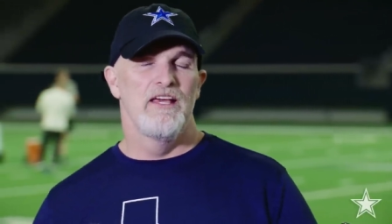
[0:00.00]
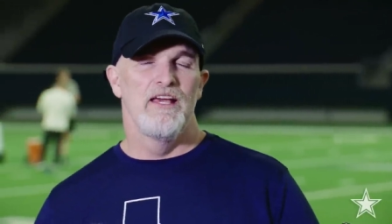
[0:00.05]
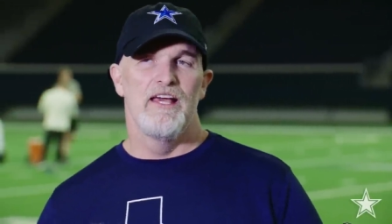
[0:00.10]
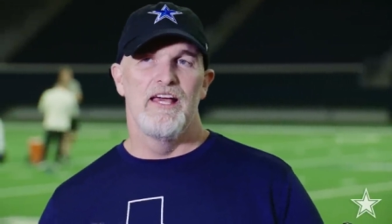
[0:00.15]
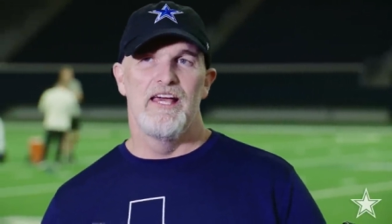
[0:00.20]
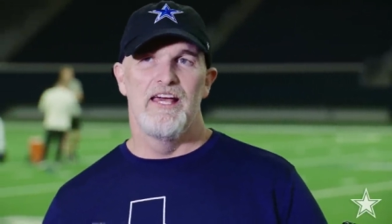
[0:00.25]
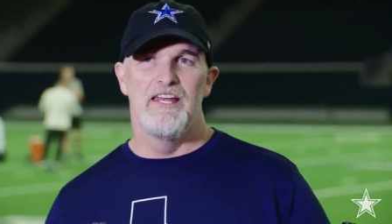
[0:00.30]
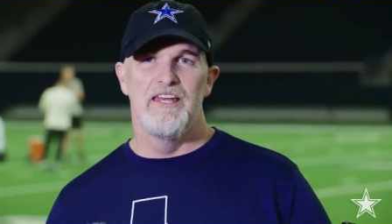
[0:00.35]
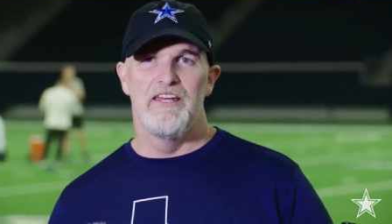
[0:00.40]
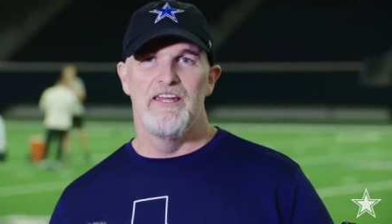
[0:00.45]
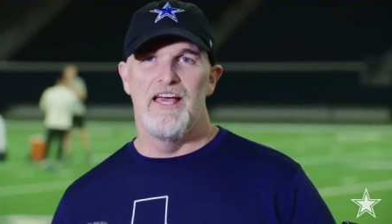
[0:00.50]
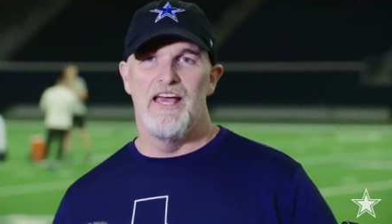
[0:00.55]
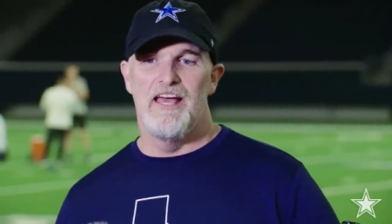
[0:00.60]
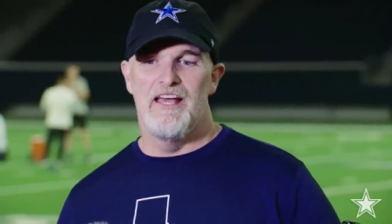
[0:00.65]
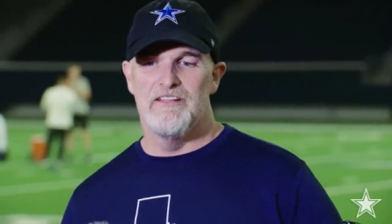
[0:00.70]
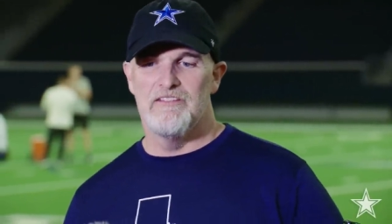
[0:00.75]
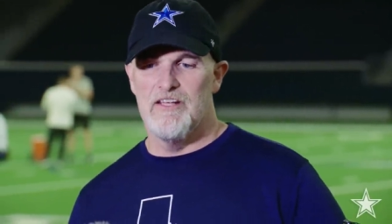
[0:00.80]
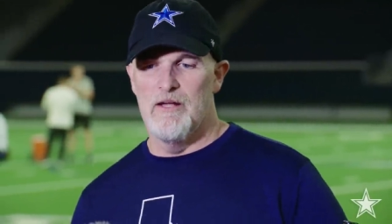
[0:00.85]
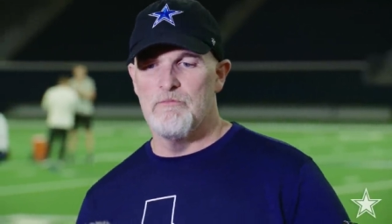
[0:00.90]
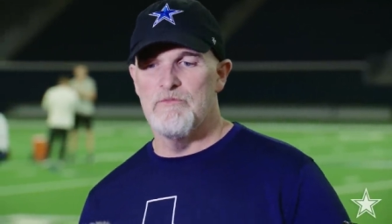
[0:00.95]
And
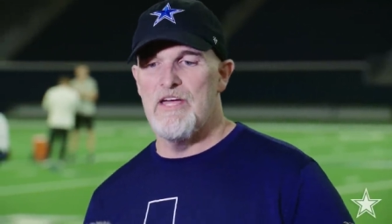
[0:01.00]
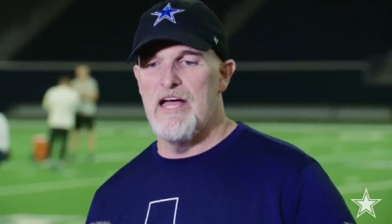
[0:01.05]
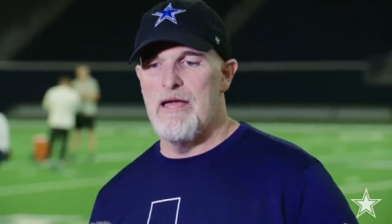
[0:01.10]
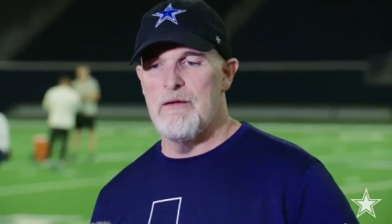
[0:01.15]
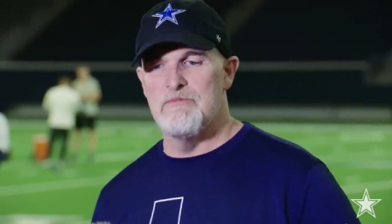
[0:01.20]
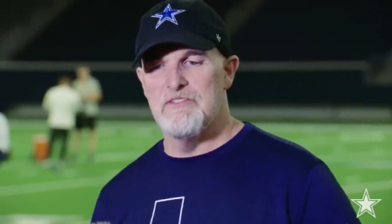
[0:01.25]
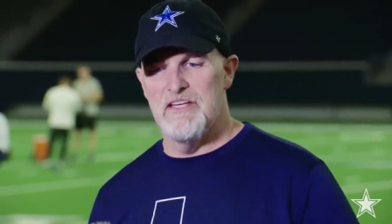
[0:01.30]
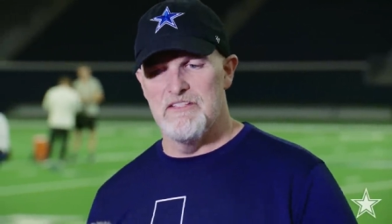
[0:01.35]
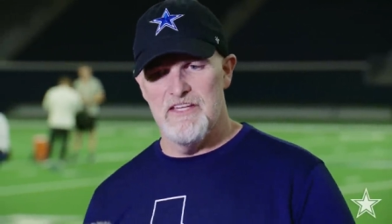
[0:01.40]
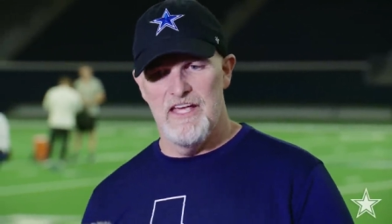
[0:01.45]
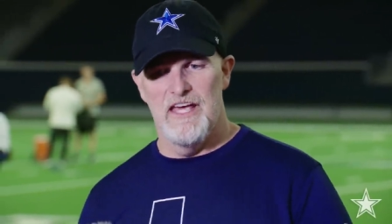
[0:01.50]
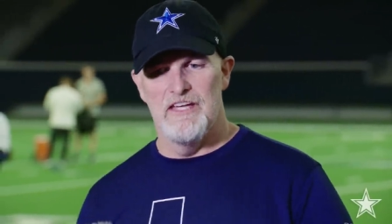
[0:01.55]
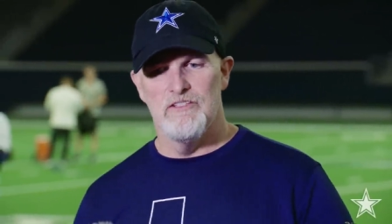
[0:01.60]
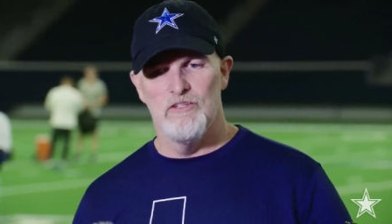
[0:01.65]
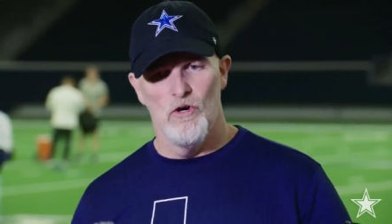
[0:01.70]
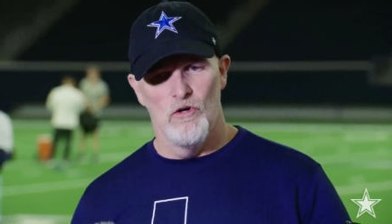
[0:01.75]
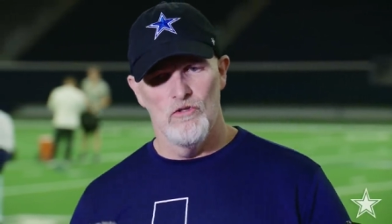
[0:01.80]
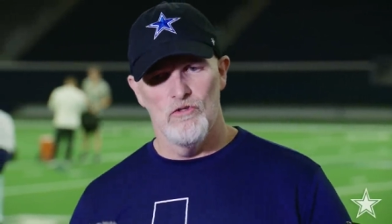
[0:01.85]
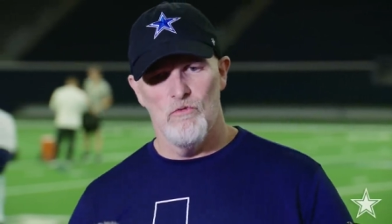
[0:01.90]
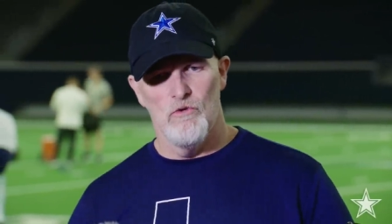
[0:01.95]
sometimes as a head
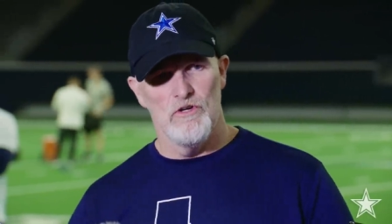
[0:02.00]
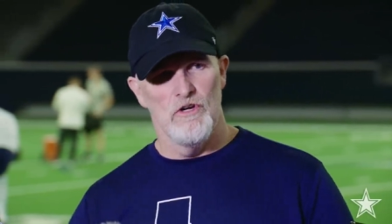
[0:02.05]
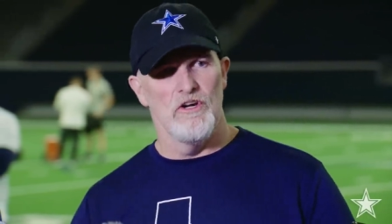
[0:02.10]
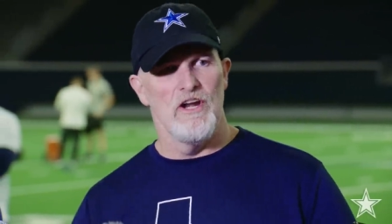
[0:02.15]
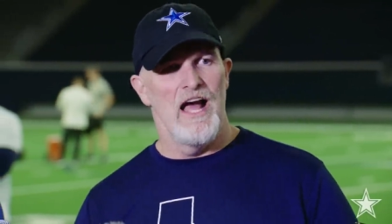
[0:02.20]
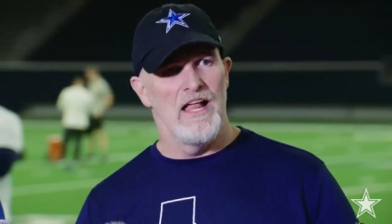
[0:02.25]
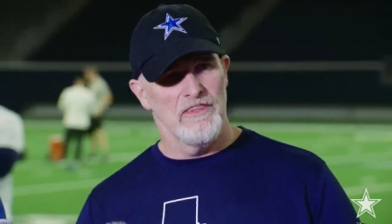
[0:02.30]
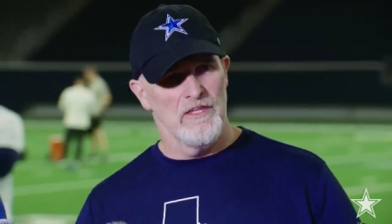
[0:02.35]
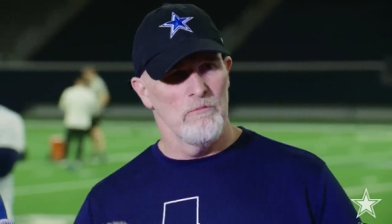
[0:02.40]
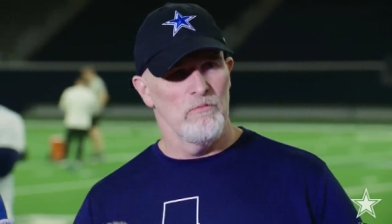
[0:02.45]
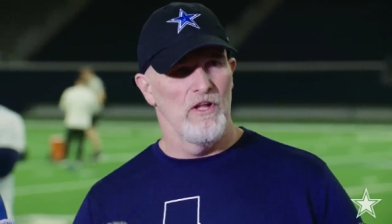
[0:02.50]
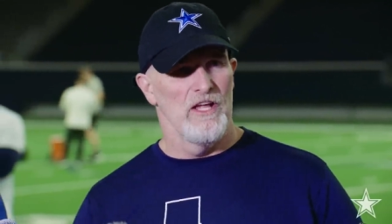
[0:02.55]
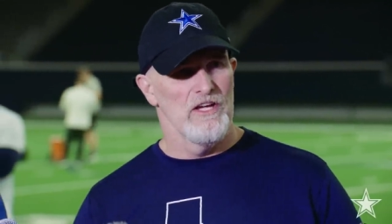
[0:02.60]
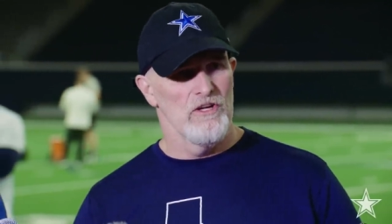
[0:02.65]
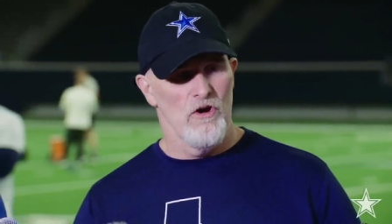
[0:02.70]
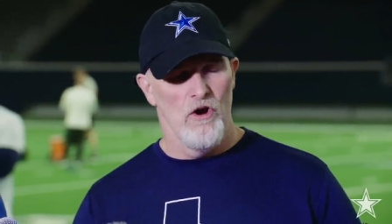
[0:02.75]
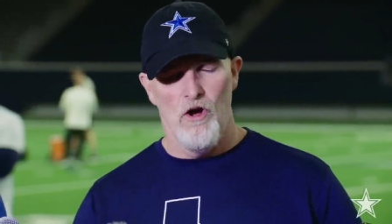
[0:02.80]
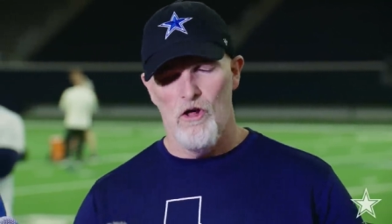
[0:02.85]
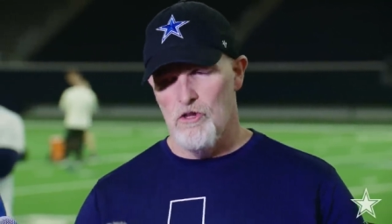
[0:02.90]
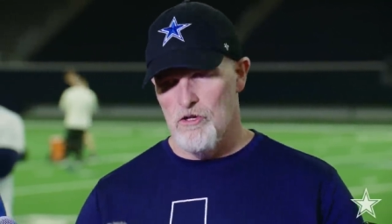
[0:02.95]
coach, when you're not the play
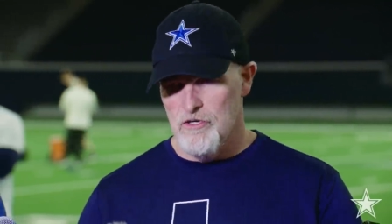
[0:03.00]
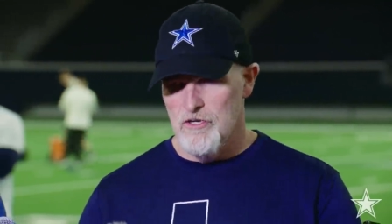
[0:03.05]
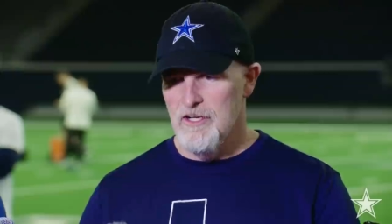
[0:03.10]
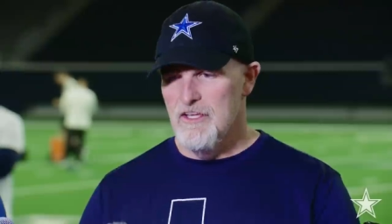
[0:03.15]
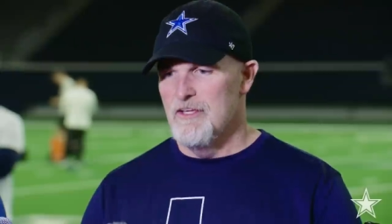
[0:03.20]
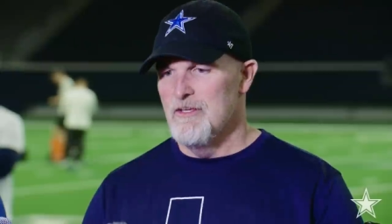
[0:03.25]
caller,